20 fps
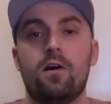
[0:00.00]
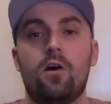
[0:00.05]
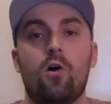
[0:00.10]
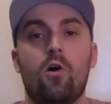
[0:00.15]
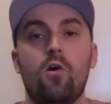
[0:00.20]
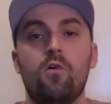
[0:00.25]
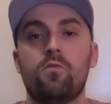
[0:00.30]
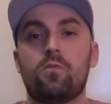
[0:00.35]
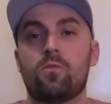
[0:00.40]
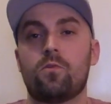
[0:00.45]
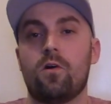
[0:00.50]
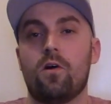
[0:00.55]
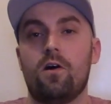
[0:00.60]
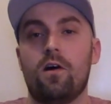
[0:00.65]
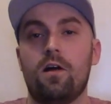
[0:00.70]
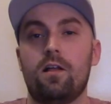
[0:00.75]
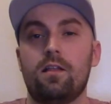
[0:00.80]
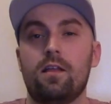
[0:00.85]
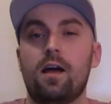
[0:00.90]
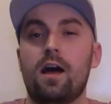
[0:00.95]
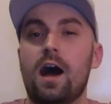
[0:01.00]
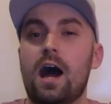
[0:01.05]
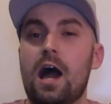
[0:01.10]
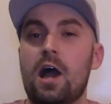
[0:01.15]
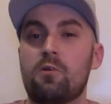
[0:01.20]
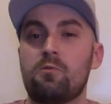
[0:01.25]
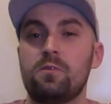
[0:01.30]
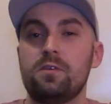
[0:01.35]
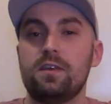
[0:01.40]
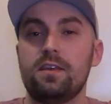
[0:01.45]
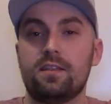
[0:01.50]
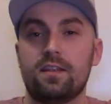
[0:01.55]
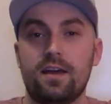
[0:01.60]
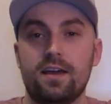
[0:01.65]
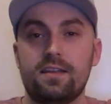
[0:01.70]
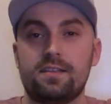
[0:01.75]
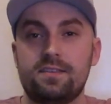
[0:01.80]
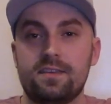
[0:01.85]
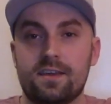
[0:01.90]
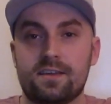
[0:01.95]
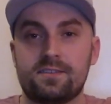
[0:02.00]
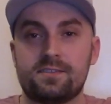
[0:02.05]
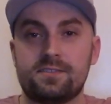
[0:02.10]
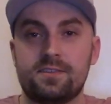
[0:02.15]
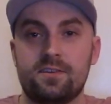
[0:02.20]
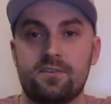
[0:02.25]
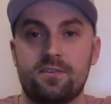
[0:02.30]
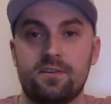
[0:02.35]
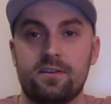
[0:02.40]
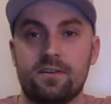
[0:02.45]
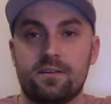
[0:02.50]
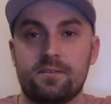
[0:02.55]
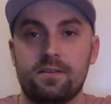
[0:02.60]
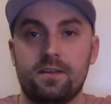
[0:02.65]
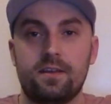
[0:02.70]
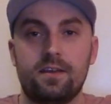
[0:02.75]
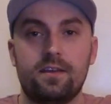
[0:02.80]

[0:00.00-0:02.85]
Overall, I really like the exterior.